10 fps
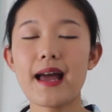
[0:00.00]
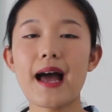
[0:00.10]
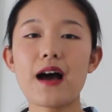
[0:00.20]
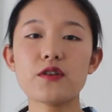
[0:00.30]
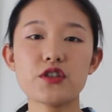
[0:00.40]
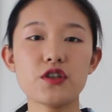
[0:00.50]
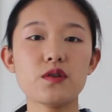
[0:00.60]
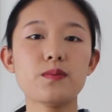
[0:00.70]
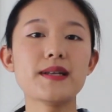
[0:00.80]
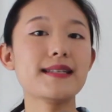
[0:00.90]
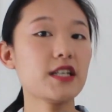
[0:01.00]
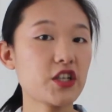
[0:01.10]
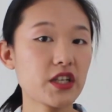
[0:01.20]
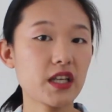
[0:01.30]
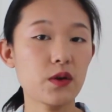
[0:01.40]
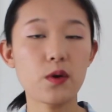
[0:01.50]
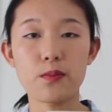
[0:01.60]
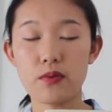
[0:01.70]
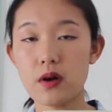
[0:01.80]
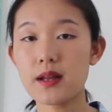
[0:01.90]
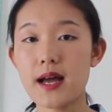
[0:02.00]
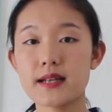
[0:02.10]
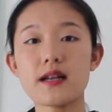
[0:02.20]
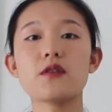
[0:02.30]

How to position your products,